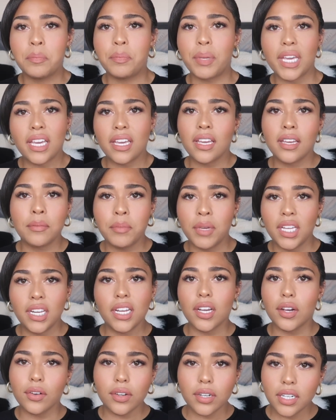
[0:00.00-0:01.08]
being
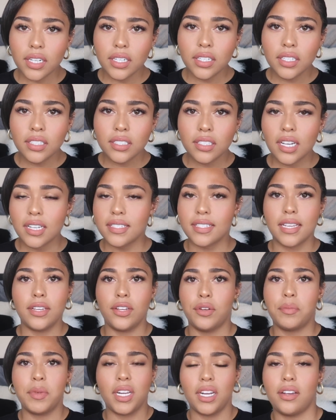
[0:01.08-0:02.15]
mediocre? Not
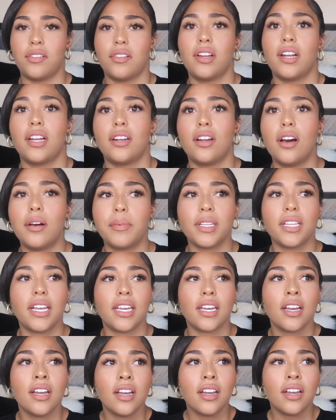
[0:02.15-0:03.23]
saying you're mediocre at all, but
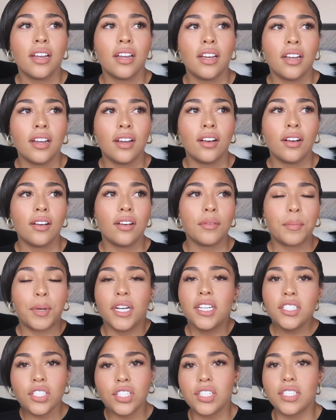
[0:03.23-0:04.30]
like
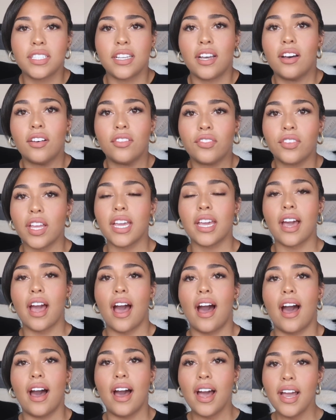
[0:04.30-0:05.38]
push yourself. Like,
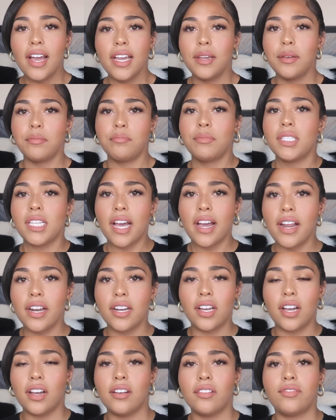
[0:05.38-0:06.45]
I'm
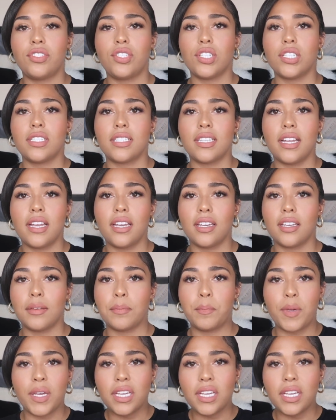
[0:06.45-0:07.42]
tired of just like